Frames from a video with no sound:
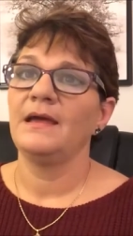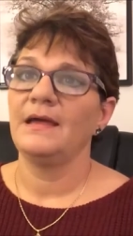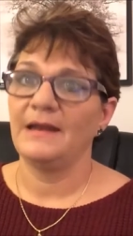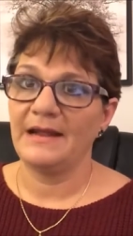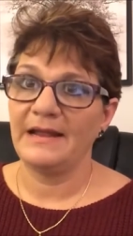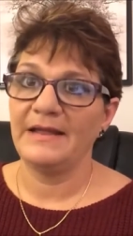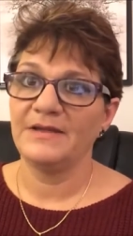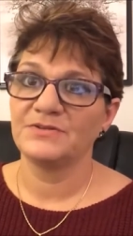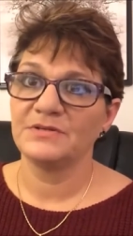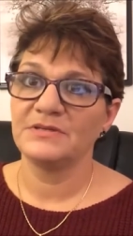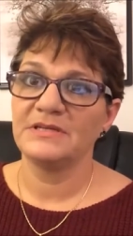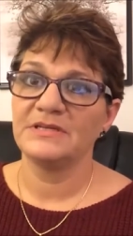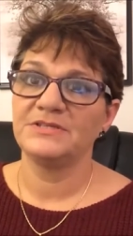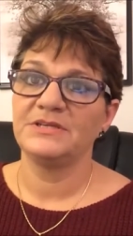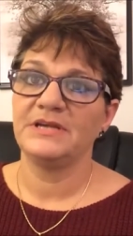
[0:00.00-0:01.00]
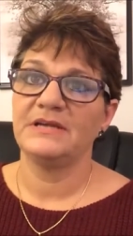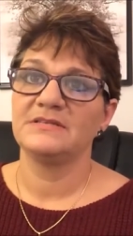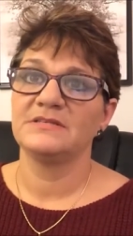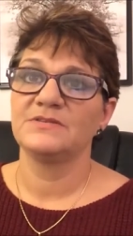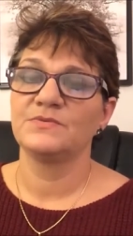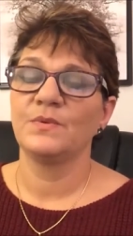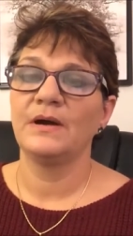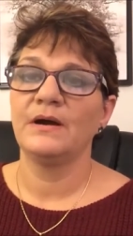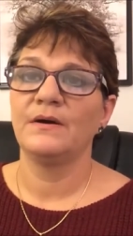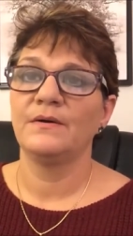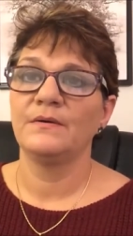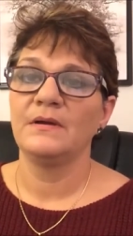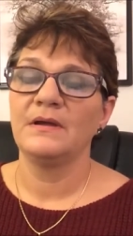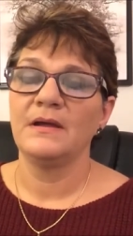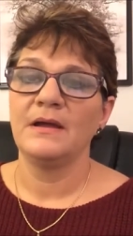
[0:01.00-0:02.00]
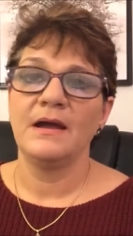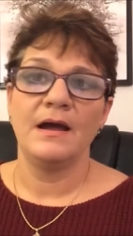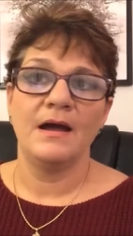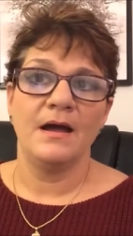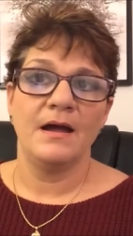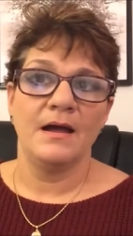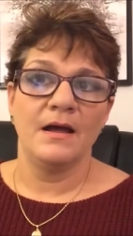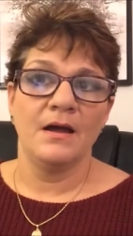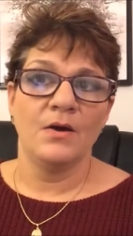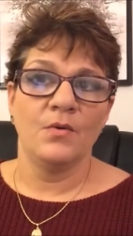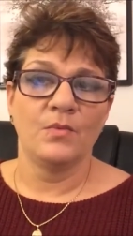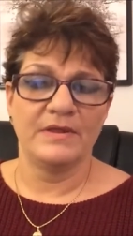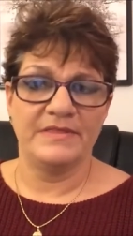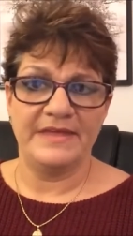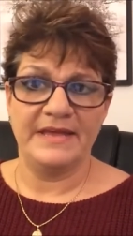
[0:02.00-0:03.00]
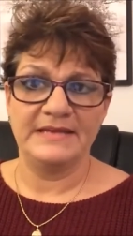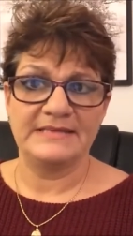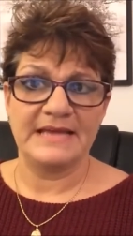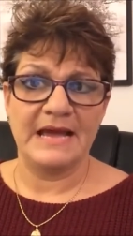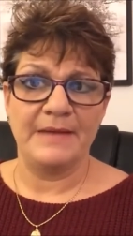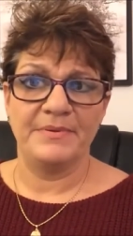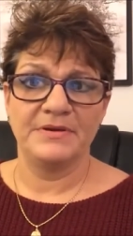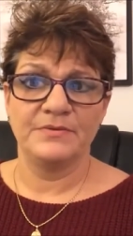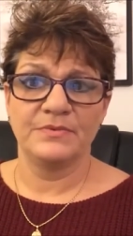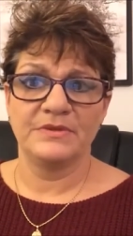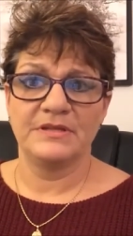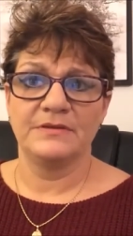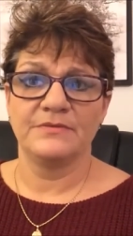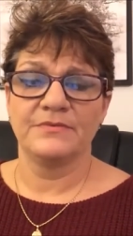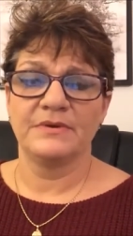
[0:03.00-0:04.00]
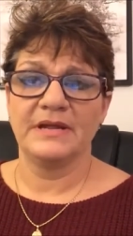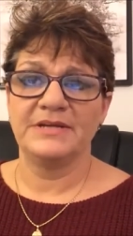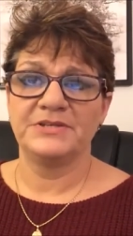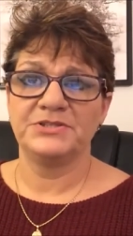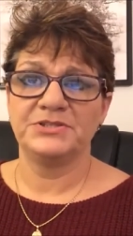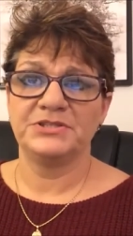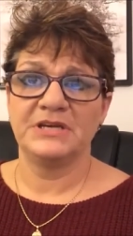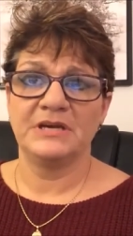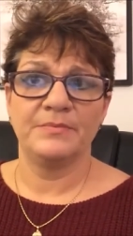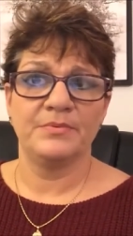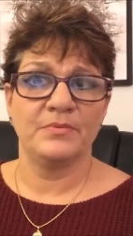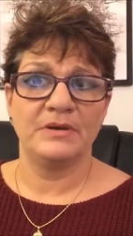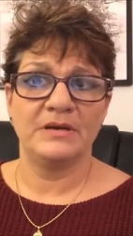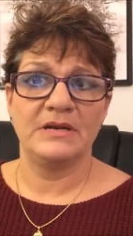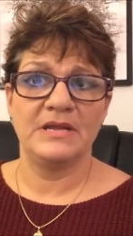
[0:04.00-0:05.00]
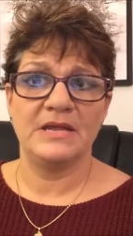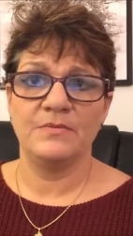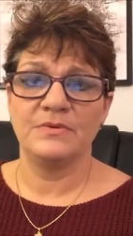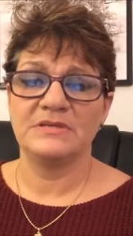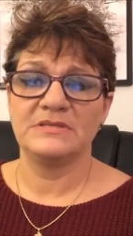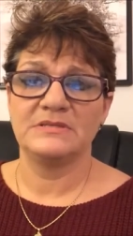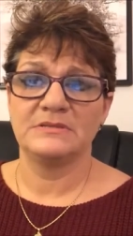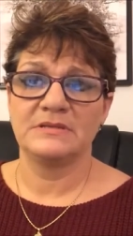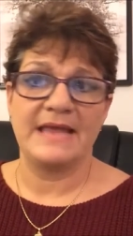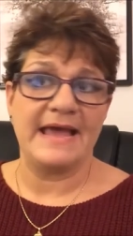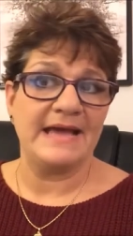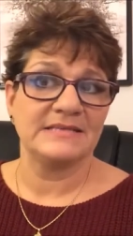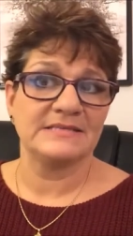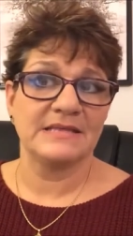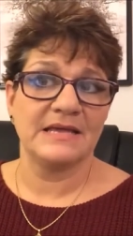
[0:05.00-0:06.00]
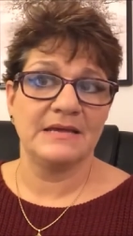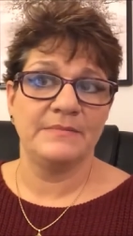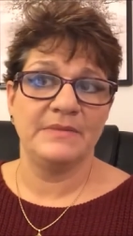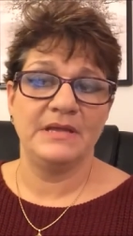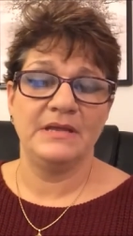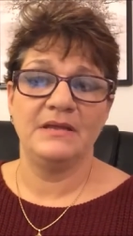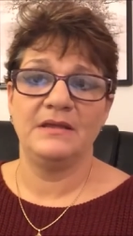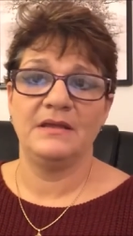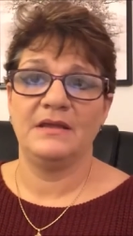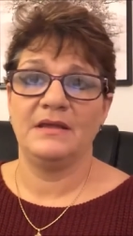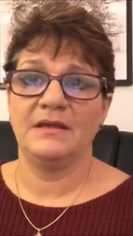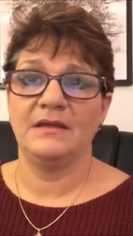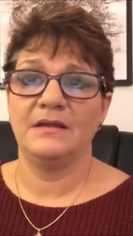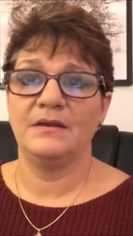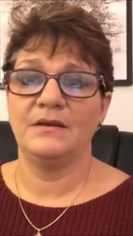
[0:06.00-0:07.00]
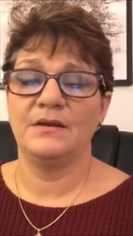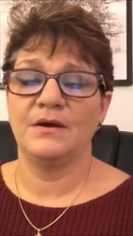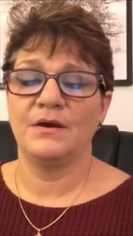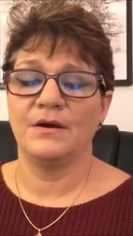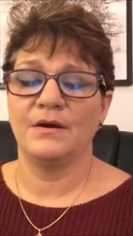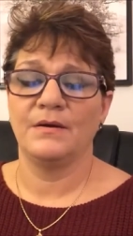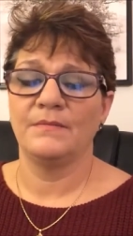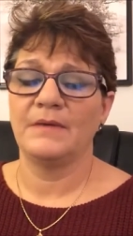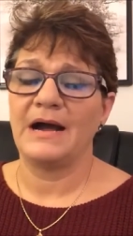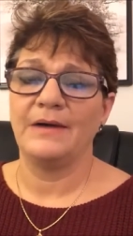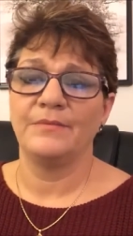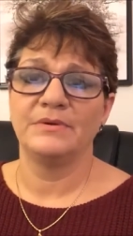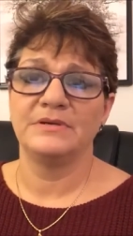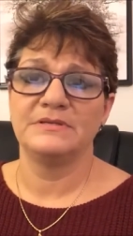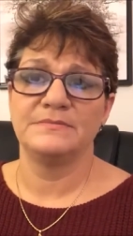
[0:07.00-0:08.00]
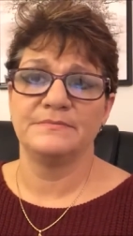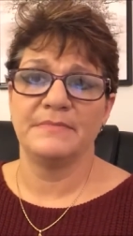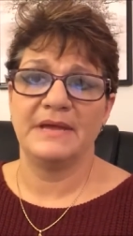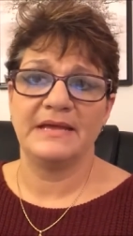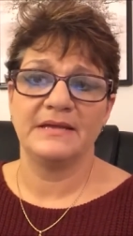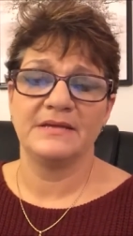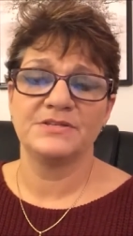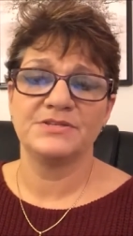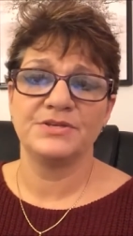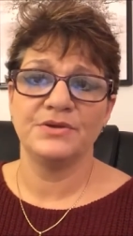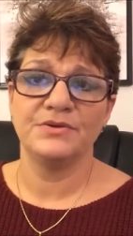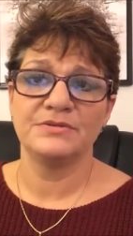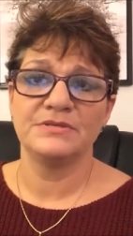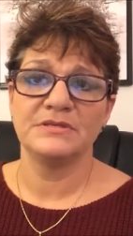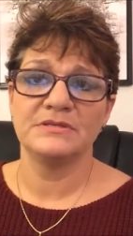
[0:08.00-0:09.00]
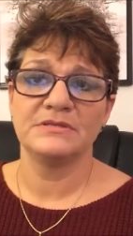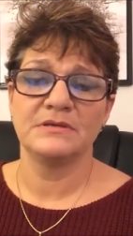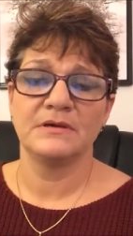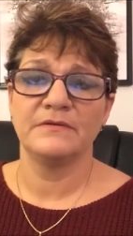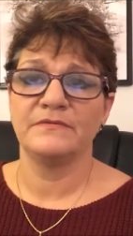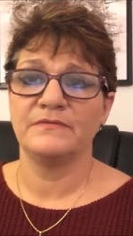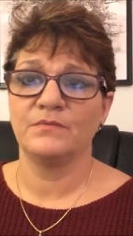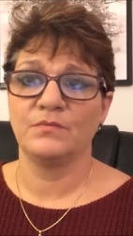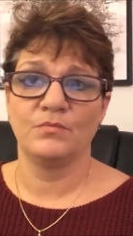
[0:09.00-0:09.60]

And I answered this yes as well. When things happened within the relationship, when he would gaslight me and I would make excuses of,